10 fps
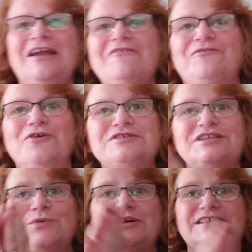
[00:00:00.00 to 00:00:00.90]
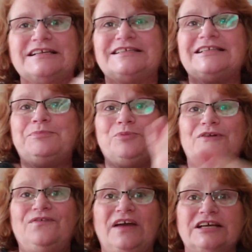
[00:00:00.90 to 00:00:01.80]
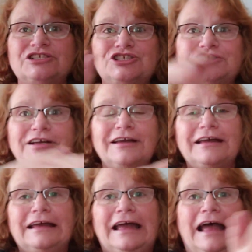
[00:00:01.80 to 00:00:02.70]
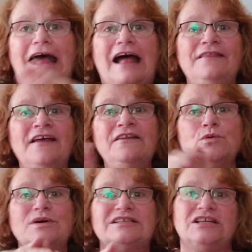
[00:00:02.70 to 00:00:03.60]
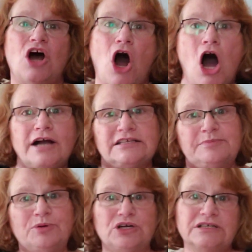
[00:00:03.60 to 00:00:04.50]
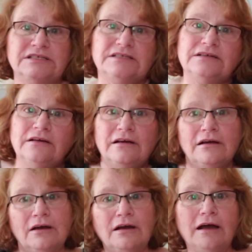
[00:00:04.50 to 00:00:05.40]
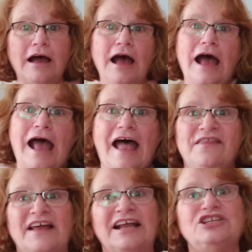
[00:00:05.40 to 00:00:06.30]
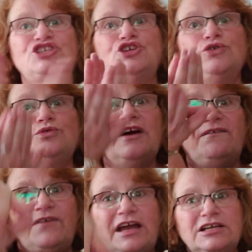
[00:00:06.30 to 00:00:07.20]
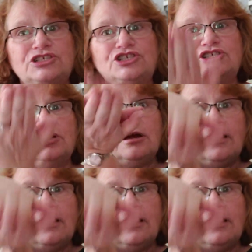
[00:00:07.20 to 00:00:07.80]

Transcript: First there was a slippery fish, and then there was an octopus, and then a tuna fish,